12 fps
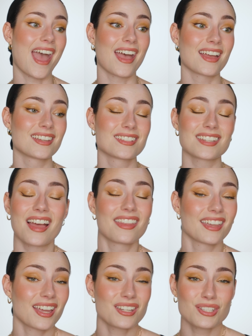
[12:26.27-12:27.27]
And I
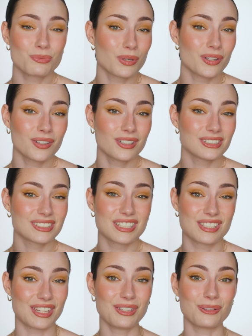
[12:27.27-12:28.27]
think I just will
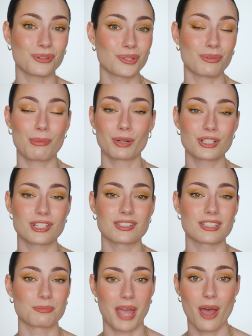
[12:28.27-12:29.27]
continue to repurchase
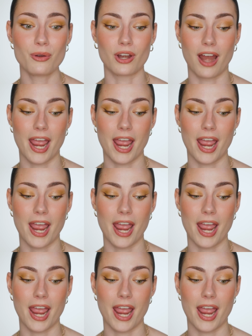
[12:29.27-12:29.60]
this powder.